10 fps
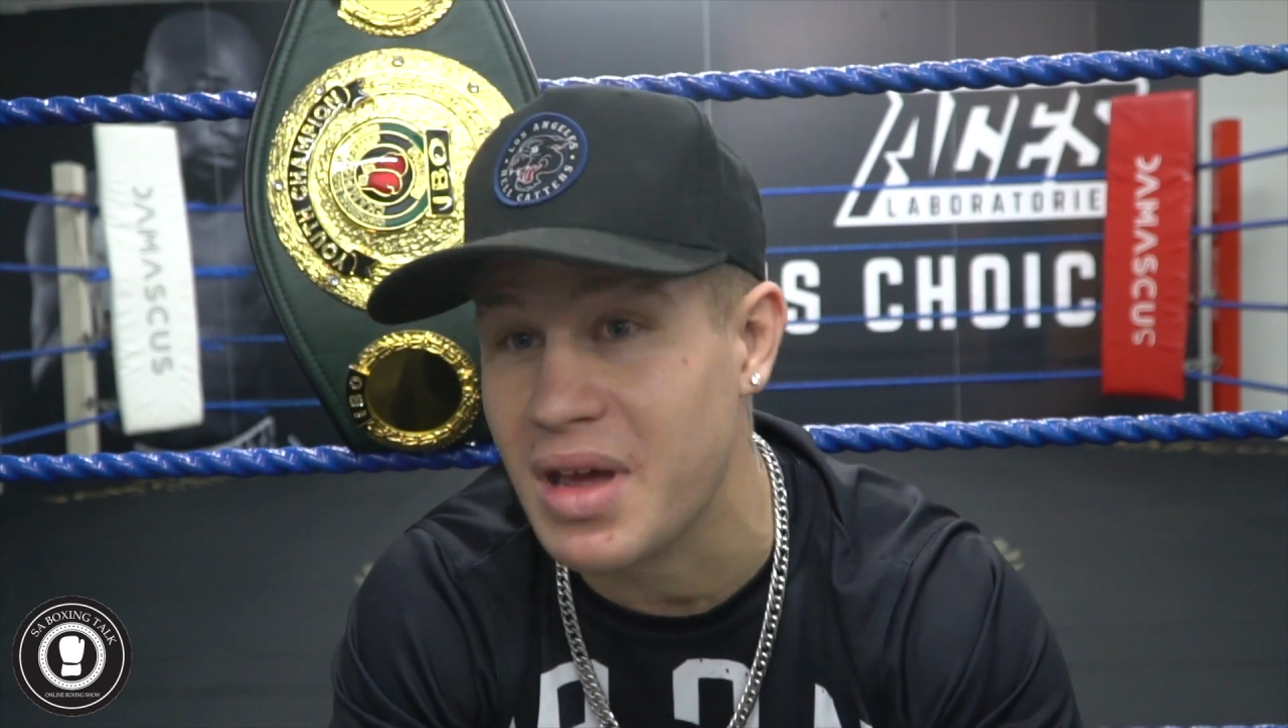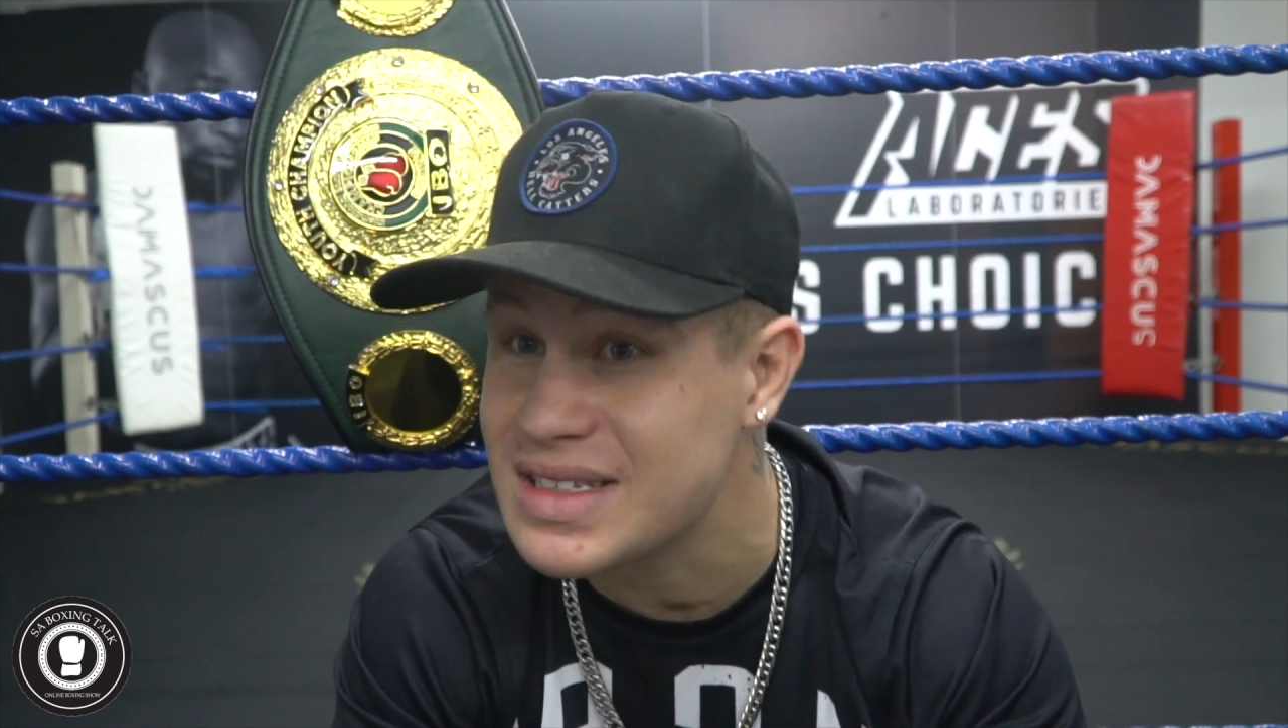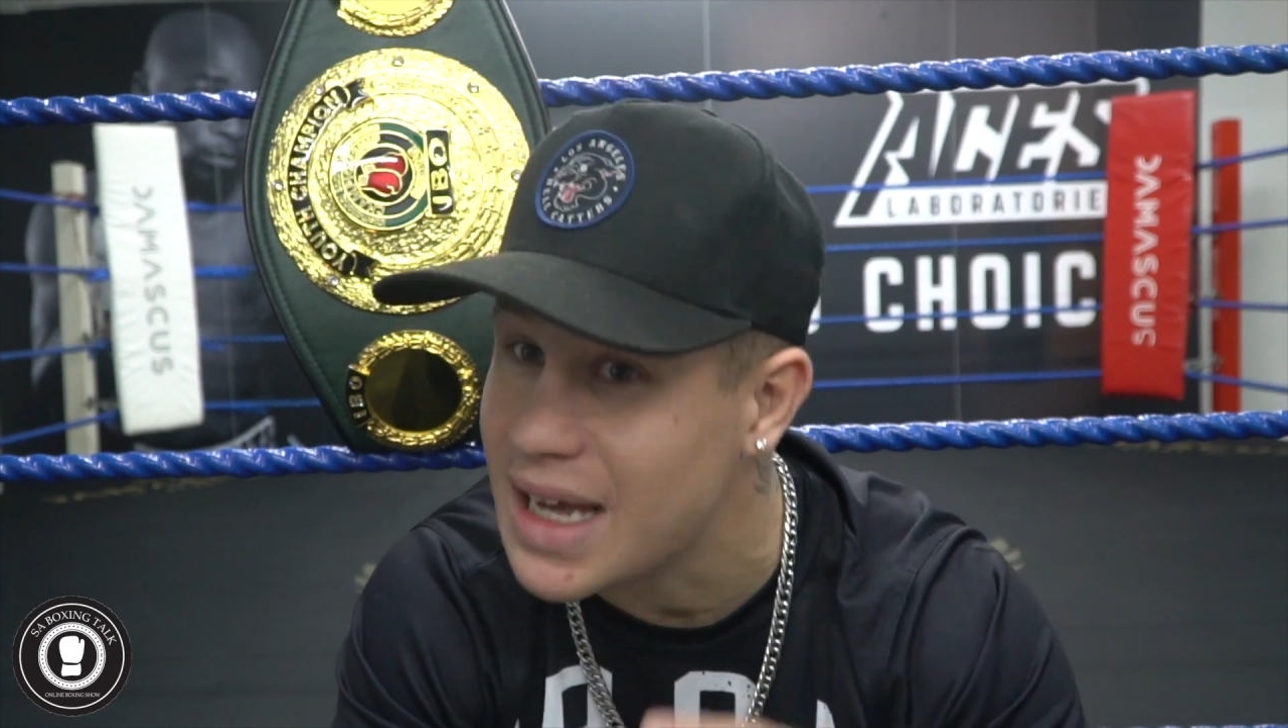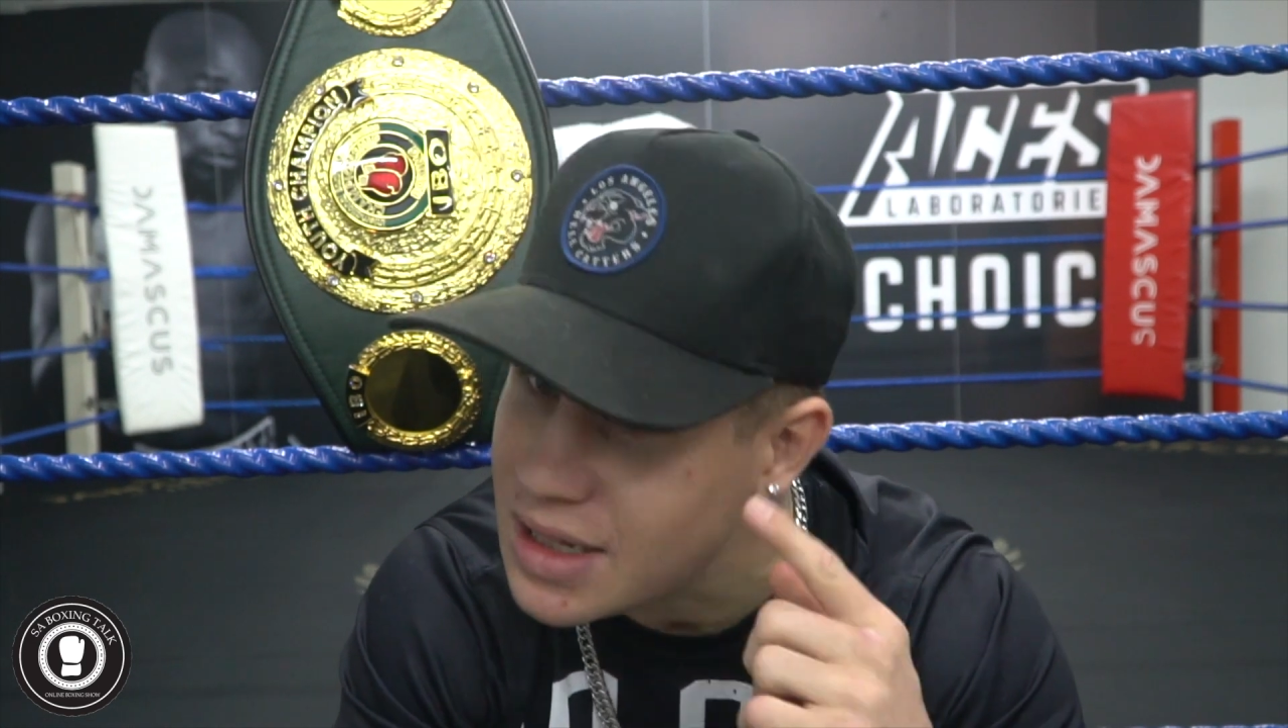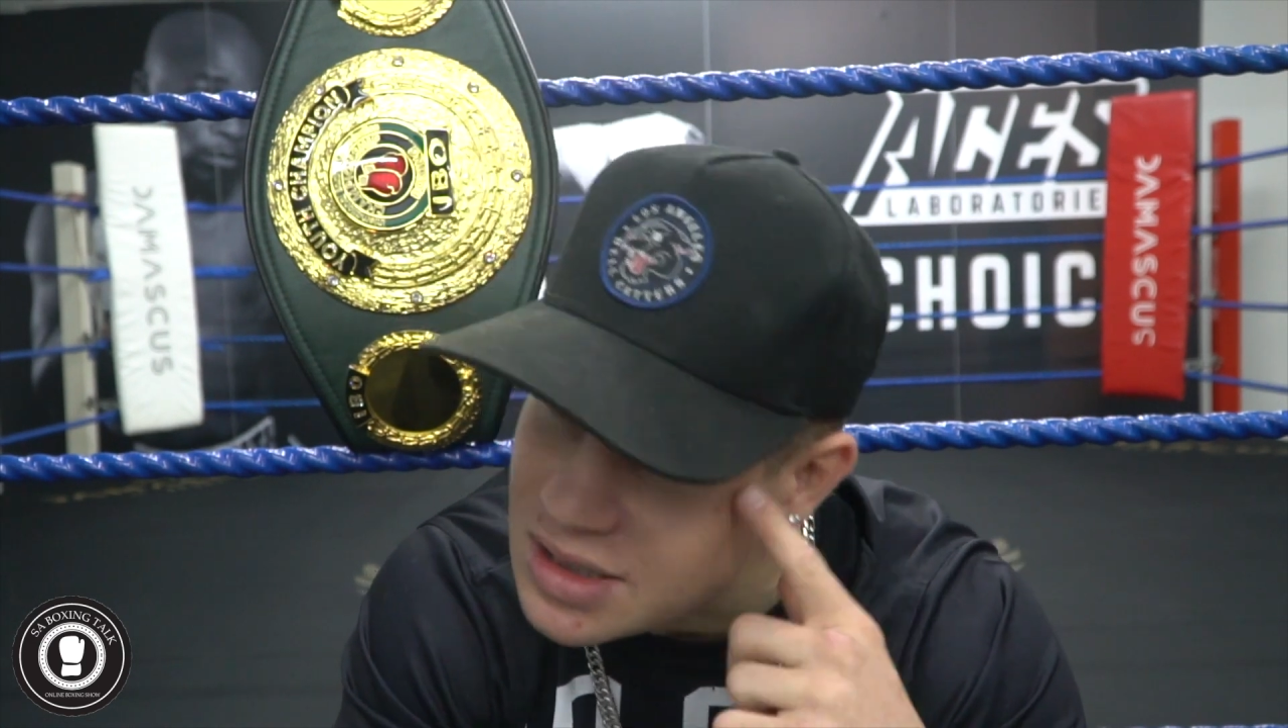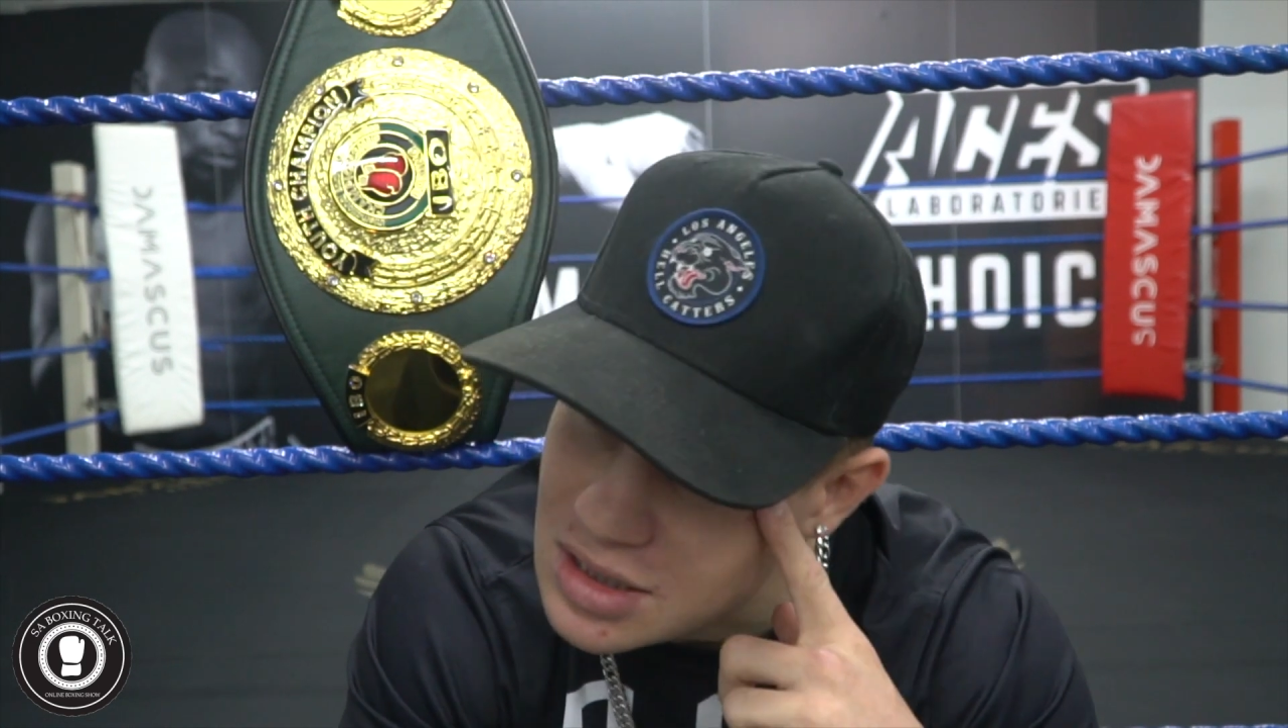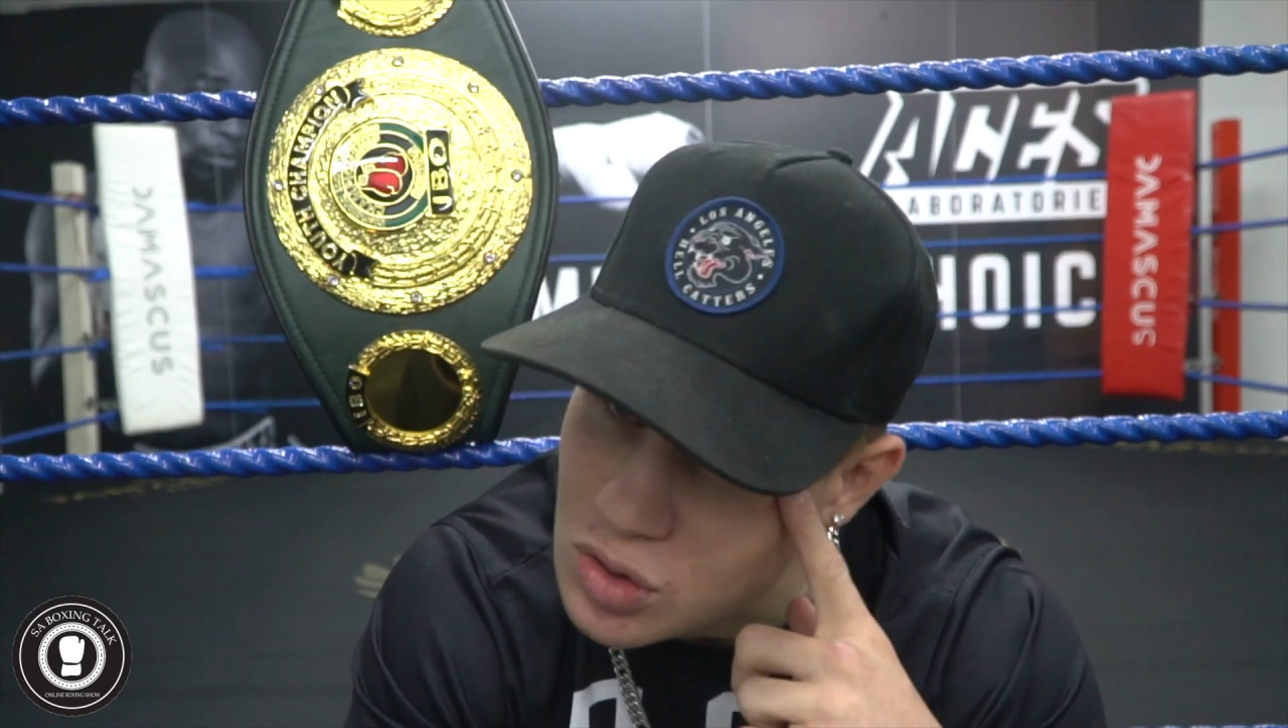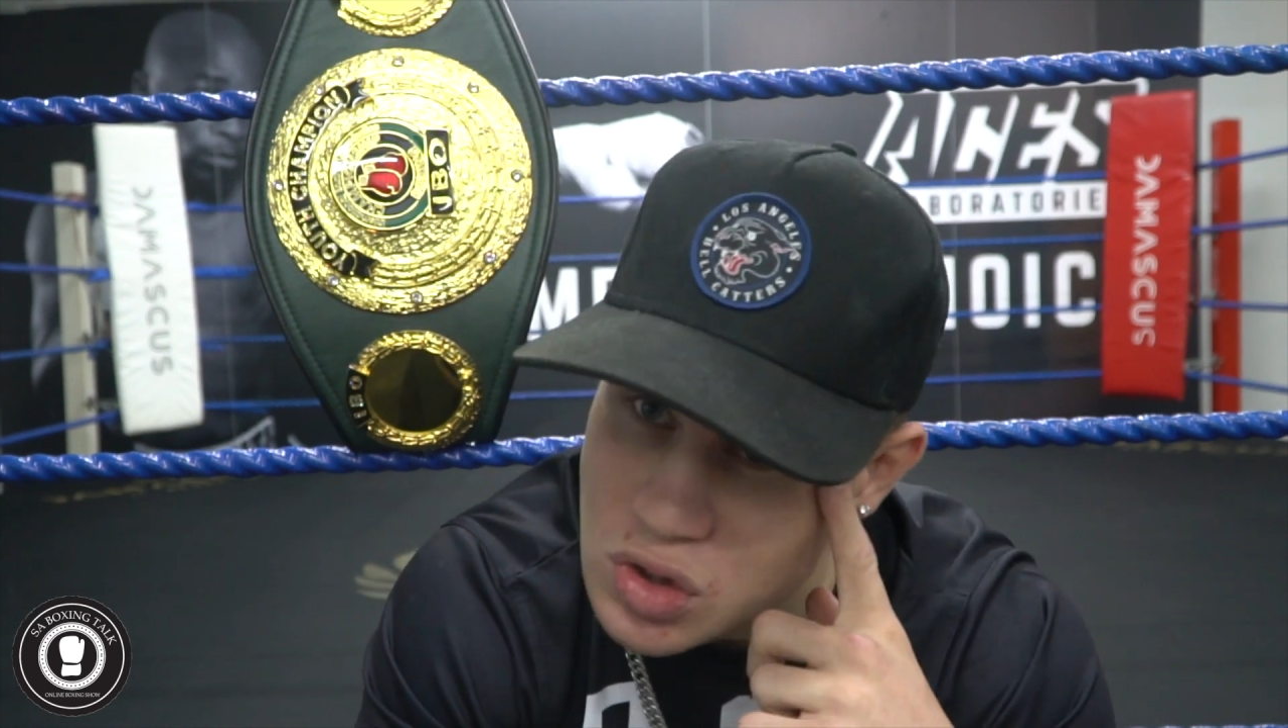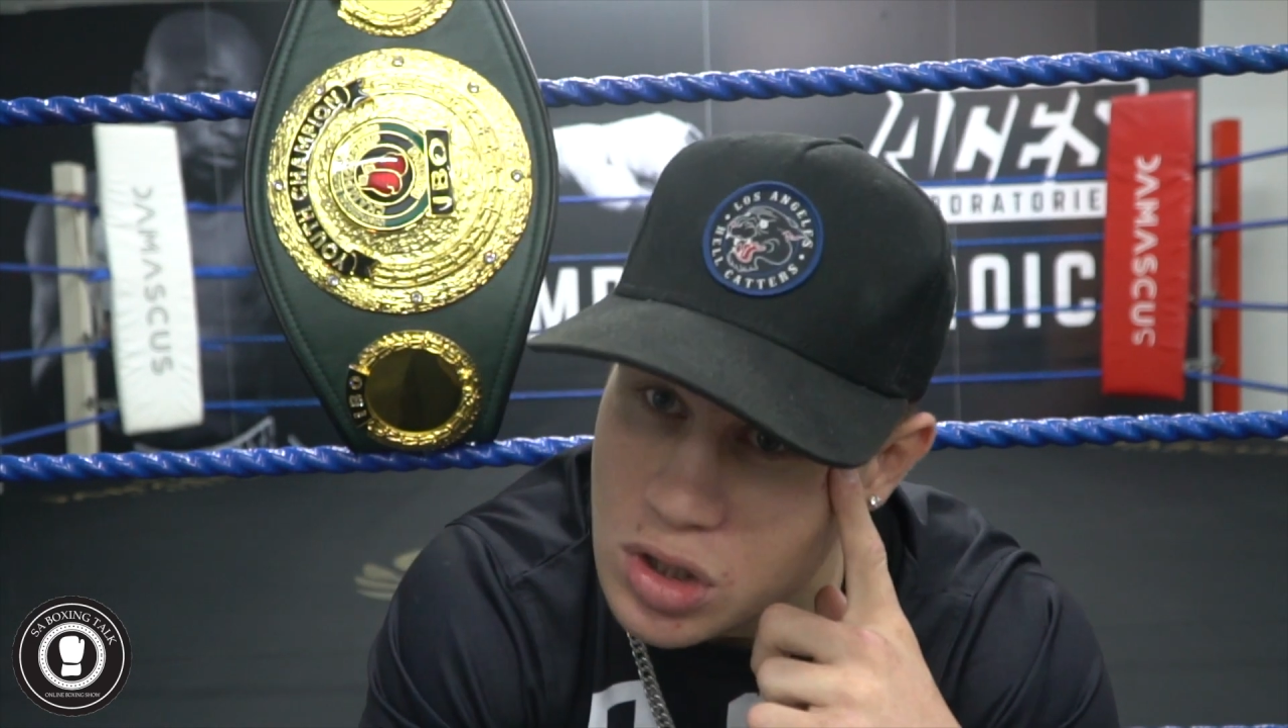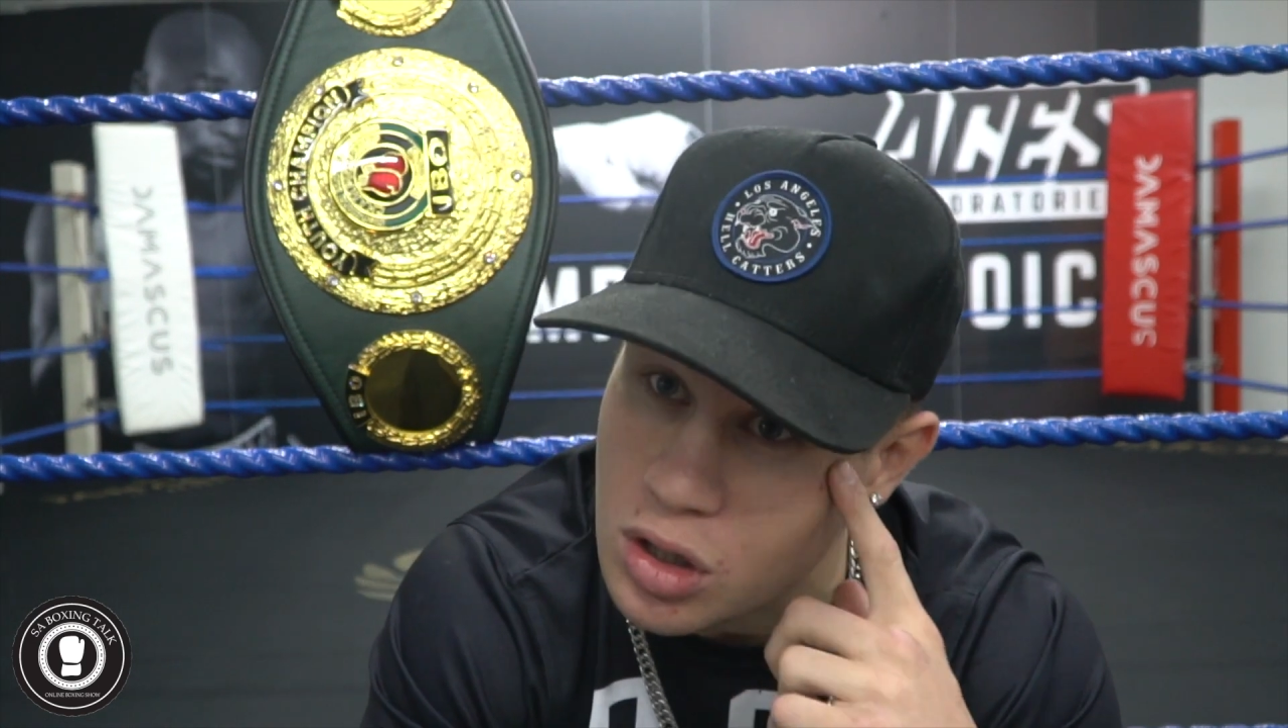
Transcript: mentalities also,